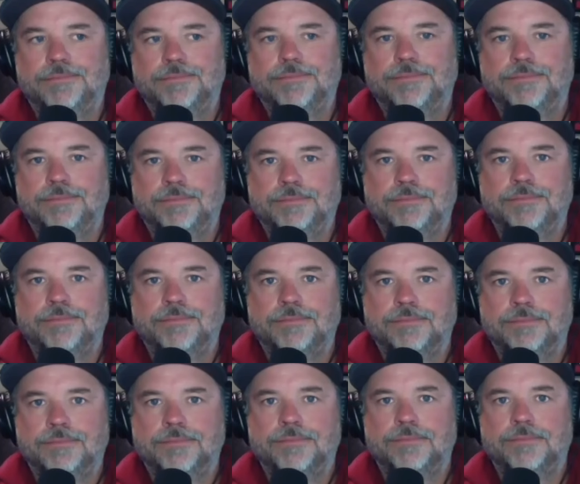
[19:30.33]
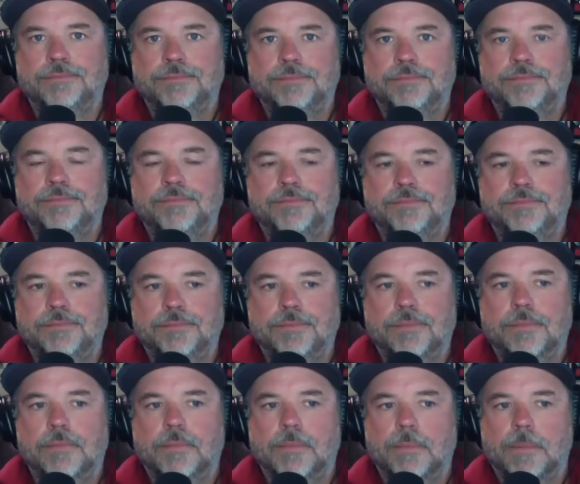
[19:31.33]

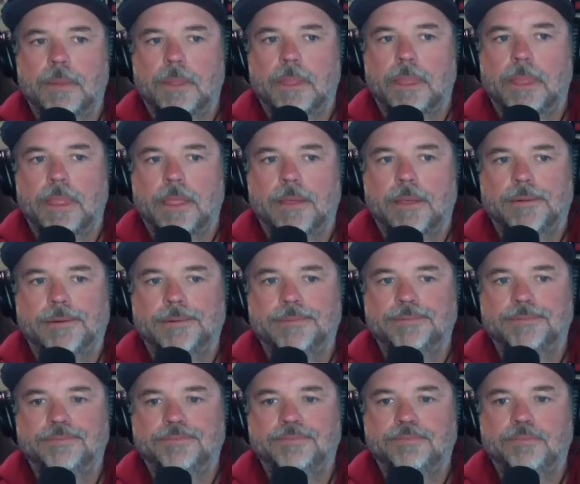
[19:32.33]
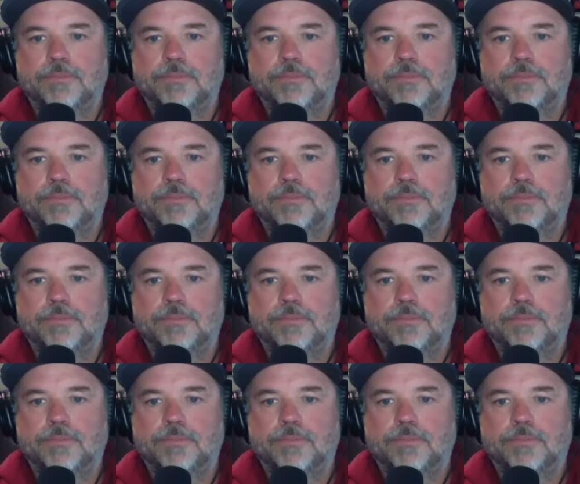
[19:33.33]
(not speaking)